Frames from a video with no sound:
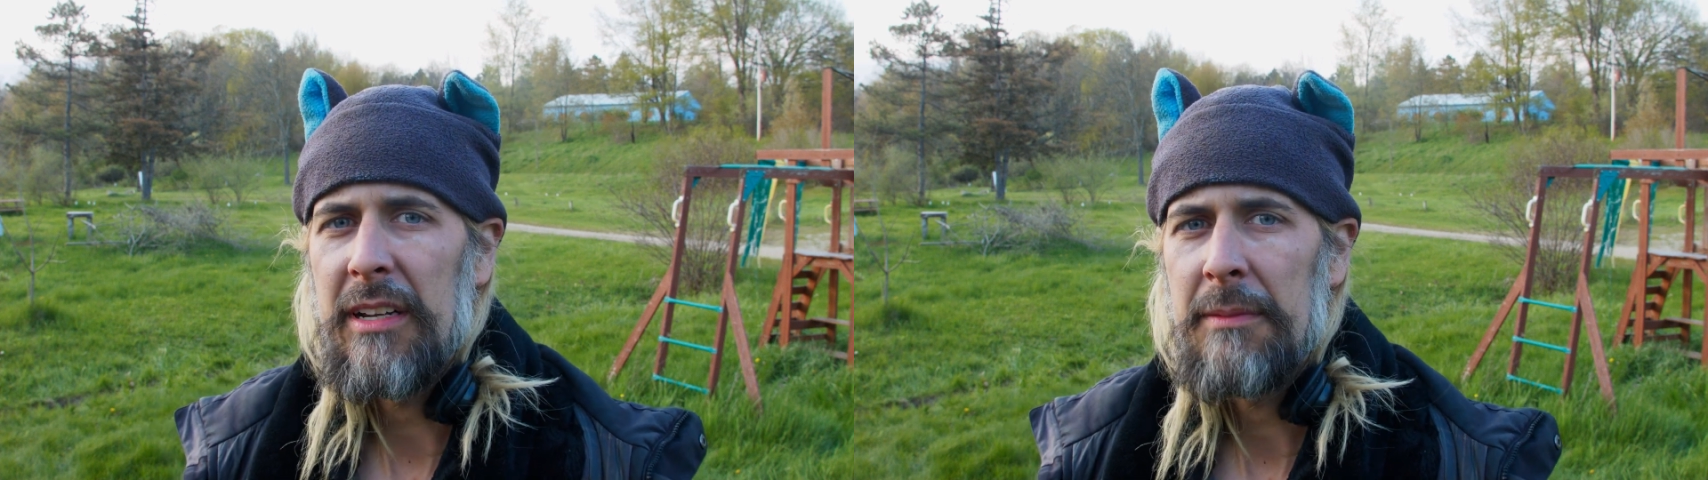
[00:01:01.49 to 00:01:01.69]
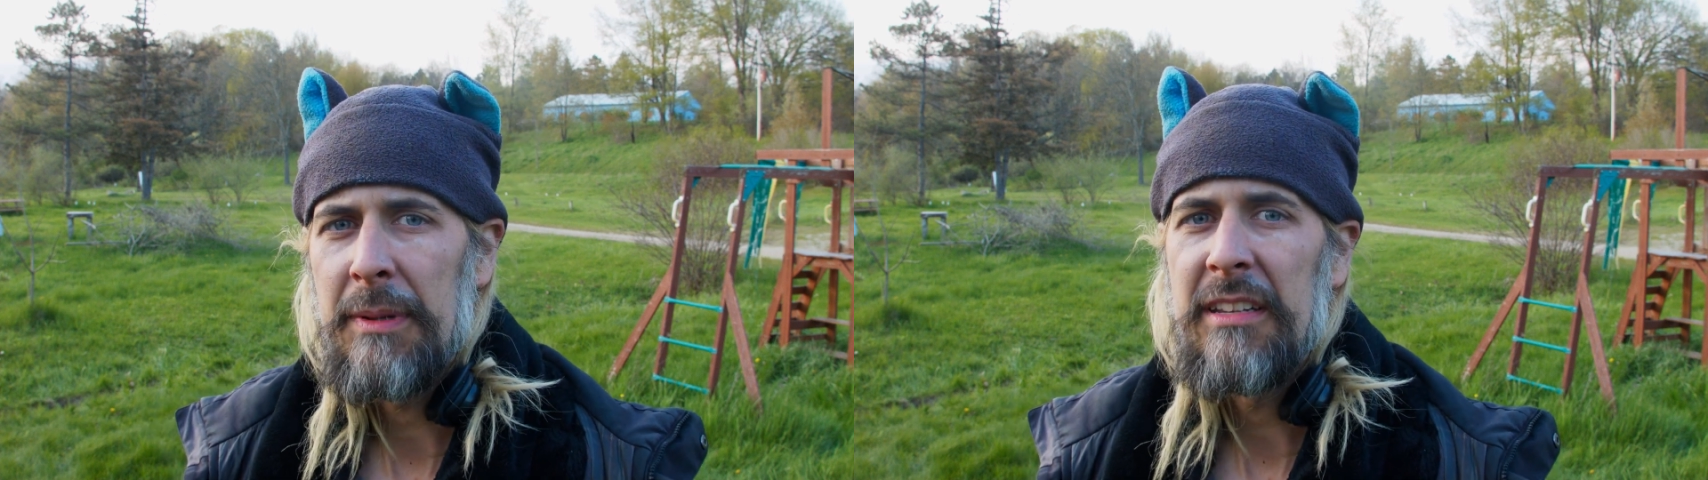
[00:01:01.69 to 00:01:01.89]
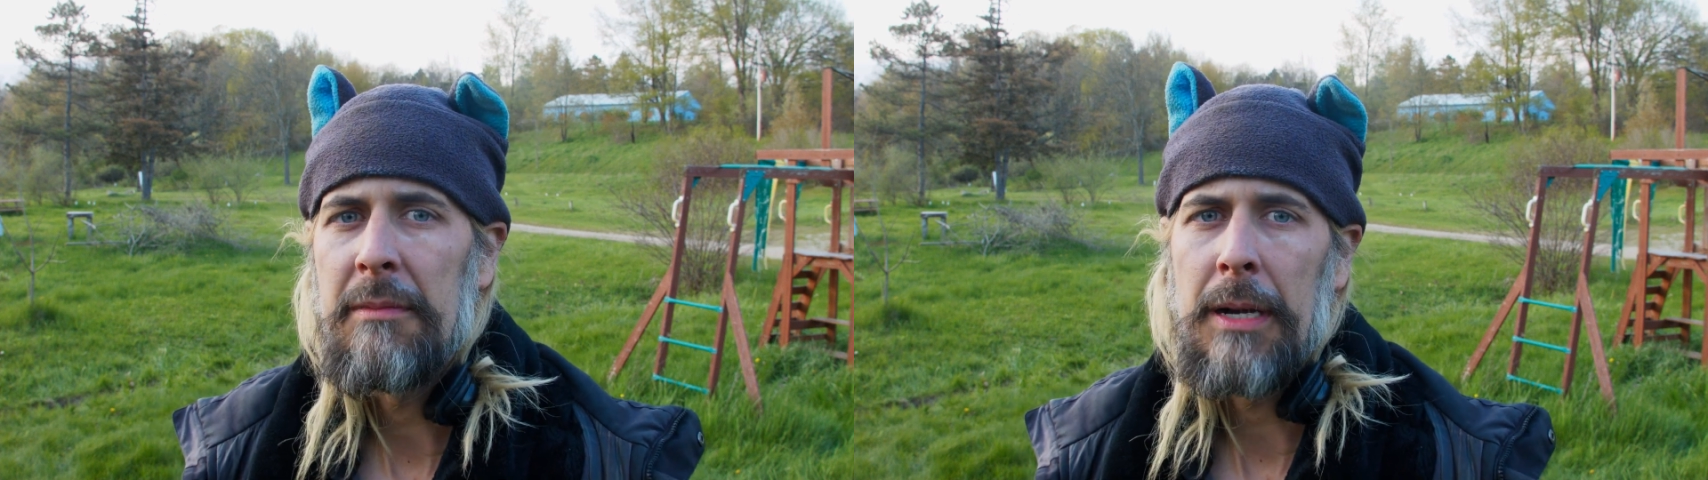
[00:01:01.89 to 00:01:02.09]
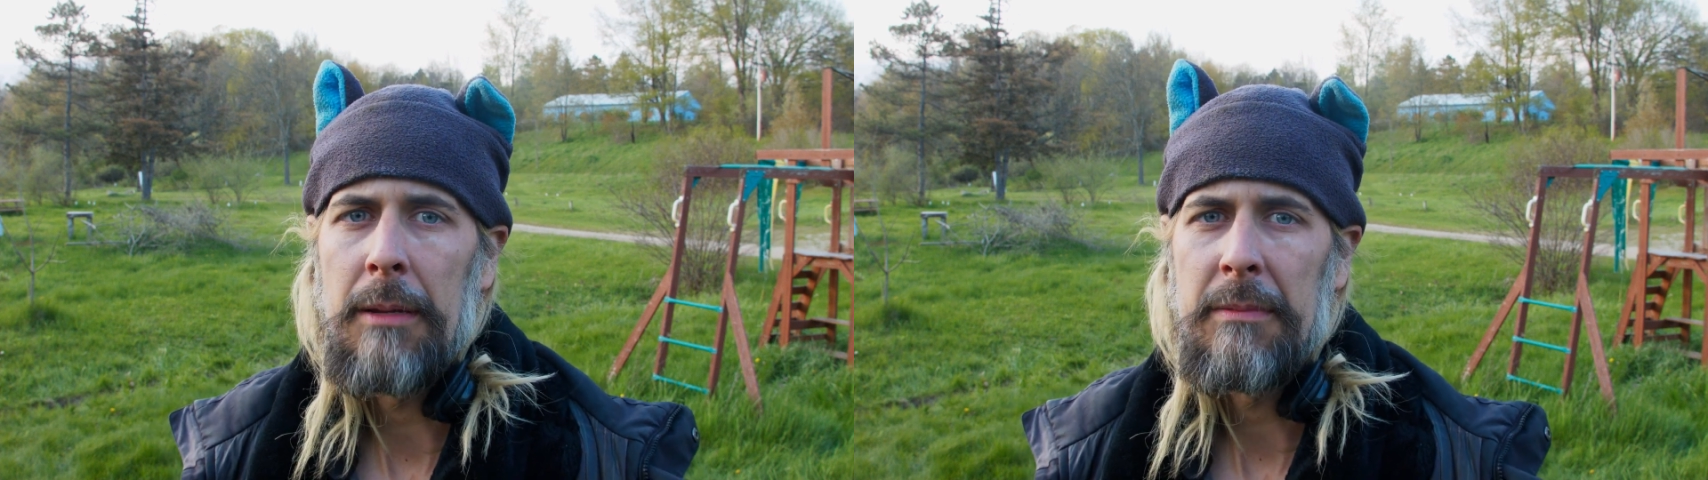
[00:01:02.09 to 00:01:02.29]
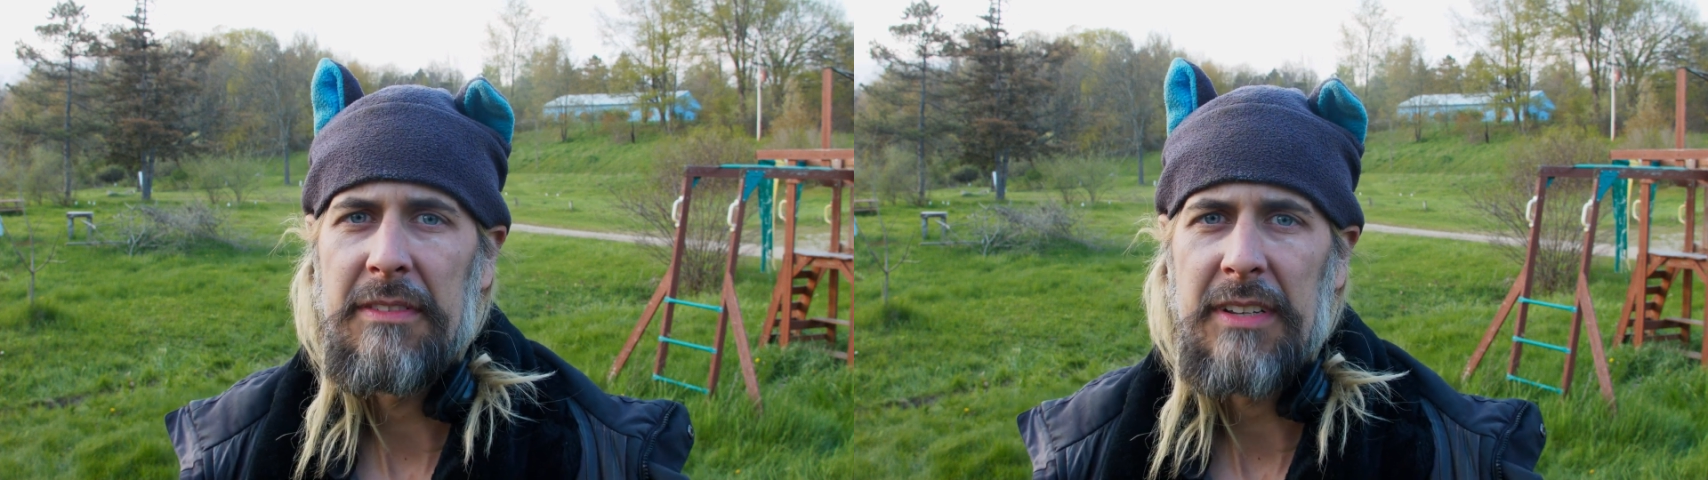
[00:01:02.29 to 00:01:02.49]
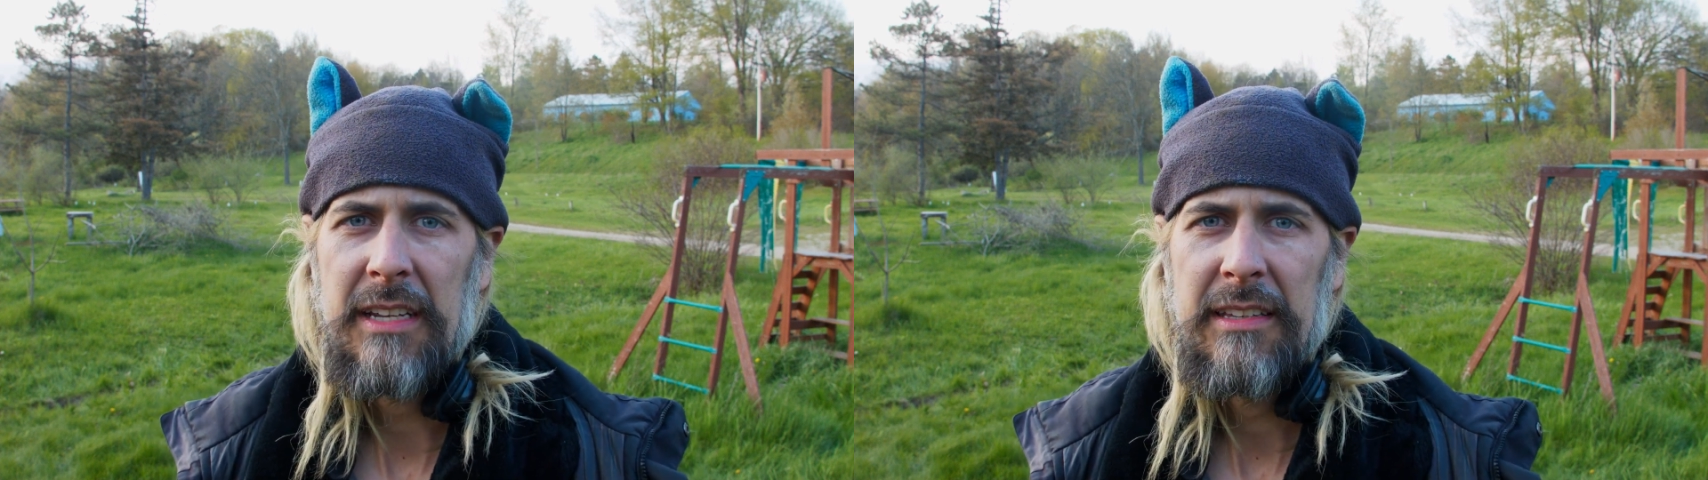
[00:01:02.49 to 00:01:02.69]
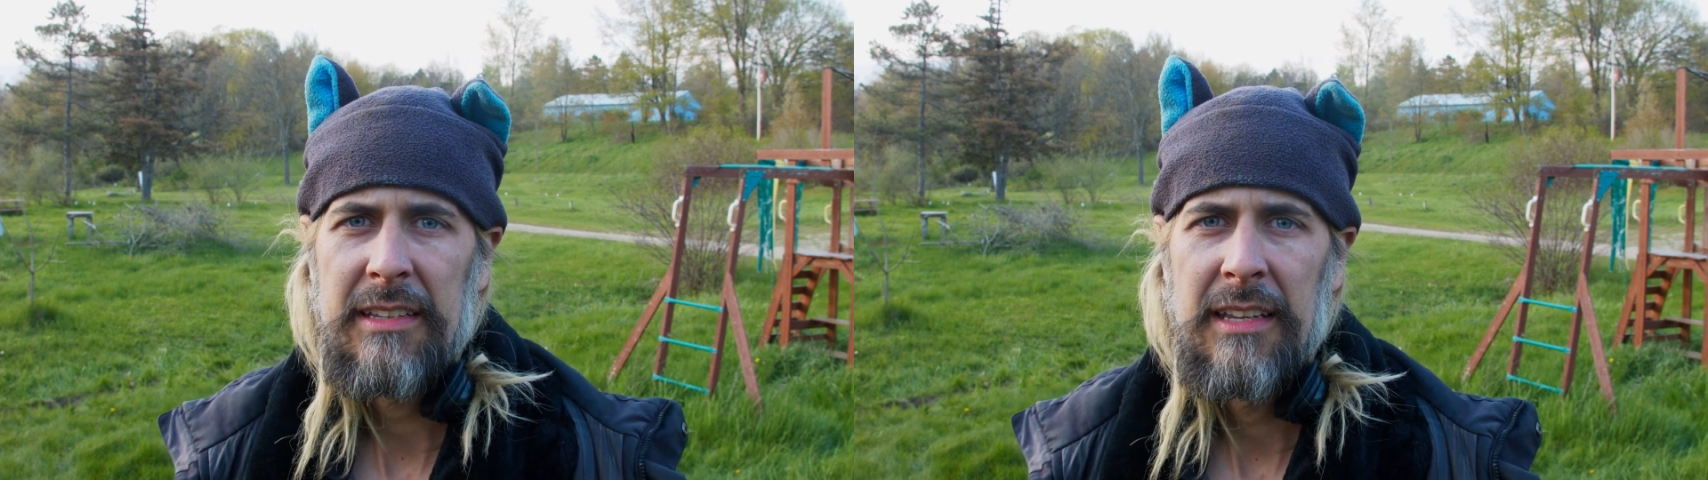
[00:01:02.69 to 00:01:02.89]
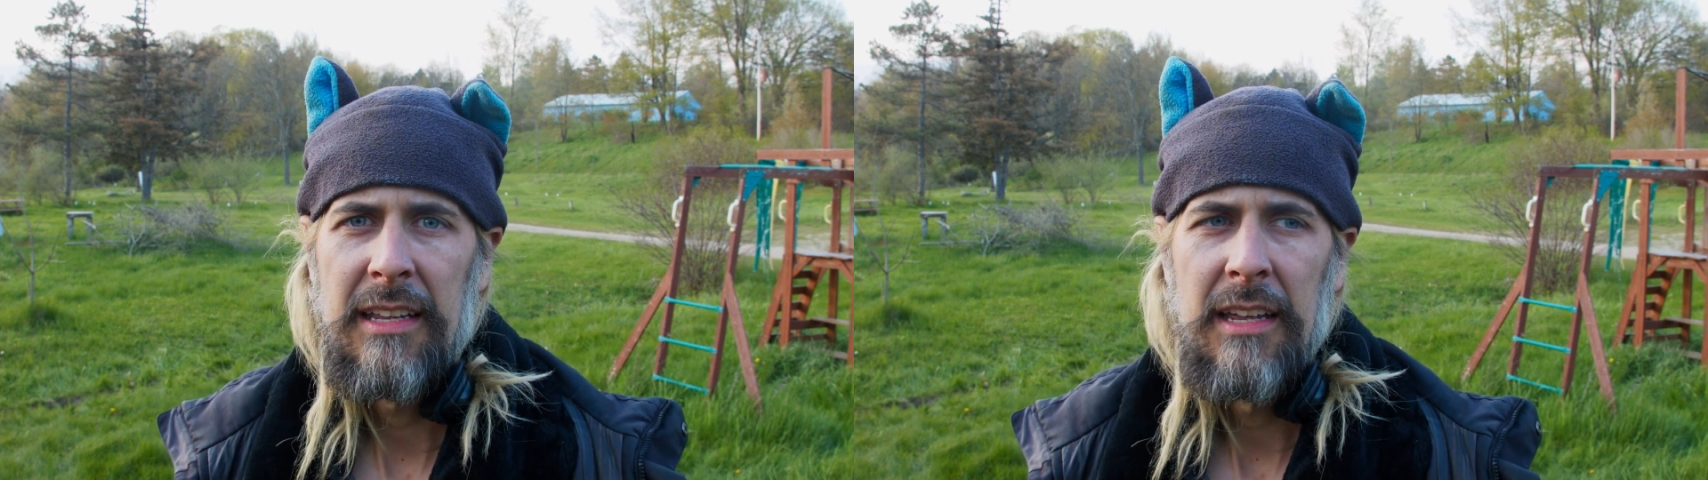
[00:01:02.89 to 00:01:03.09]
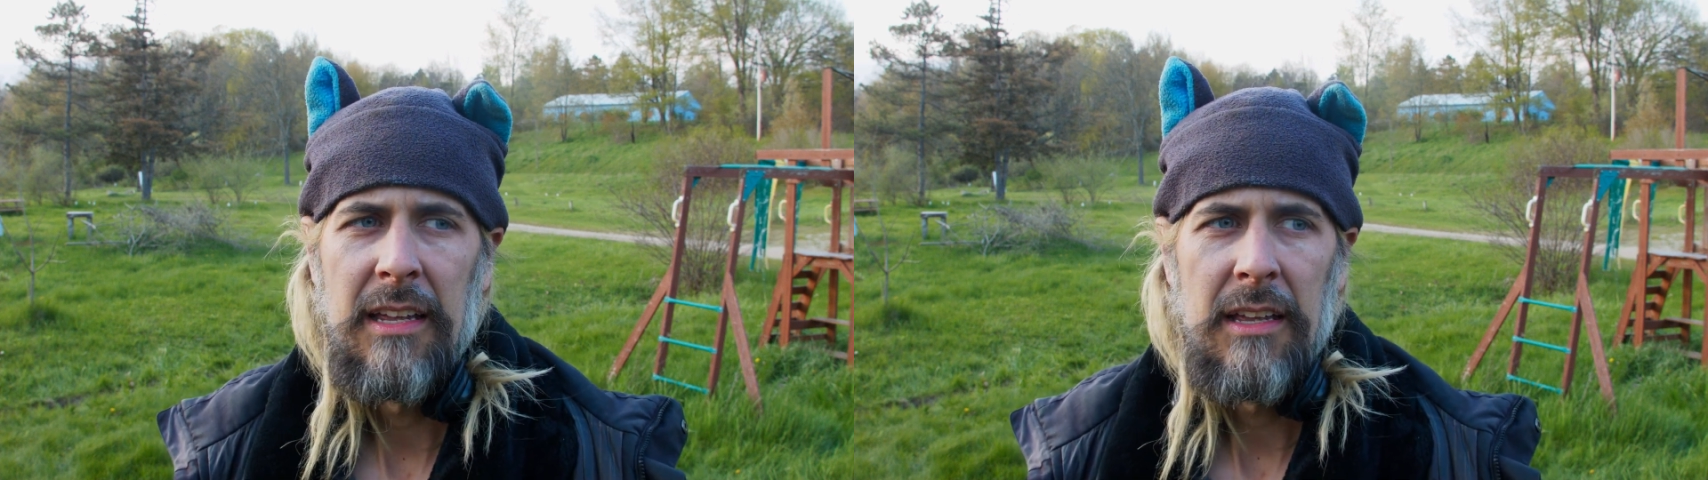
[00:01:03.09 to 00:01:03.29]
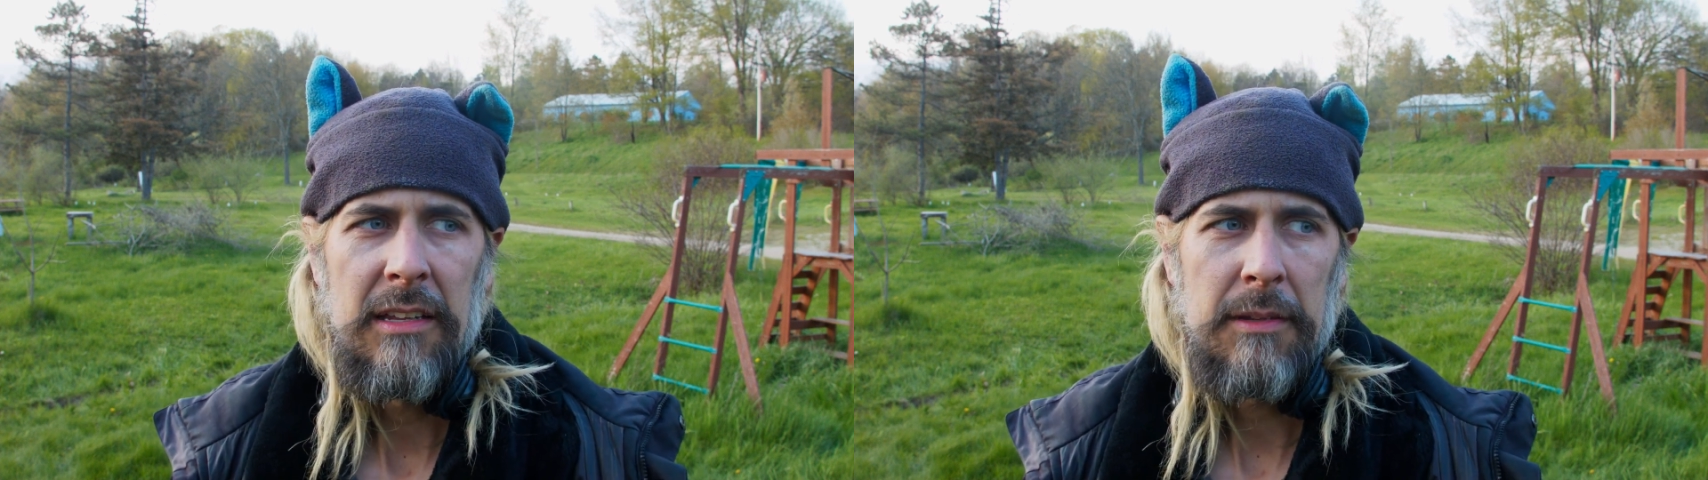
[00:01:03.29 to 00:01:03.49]
expensive problem to fix.
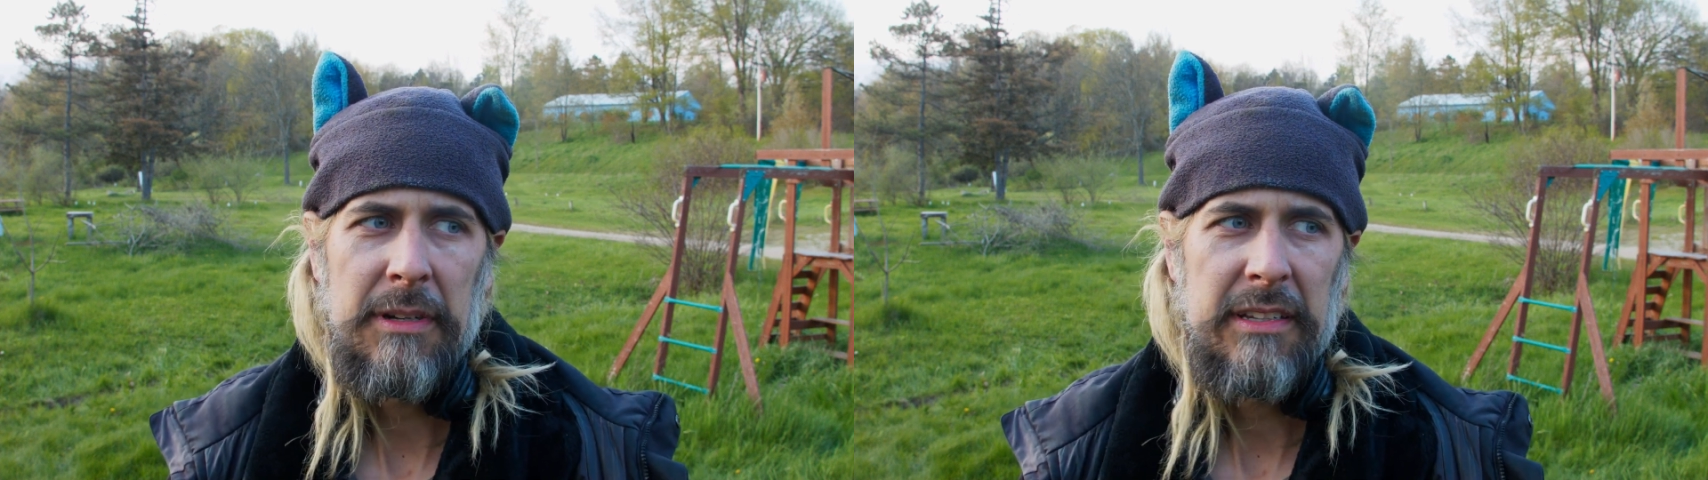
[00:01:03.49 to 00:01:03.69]
So we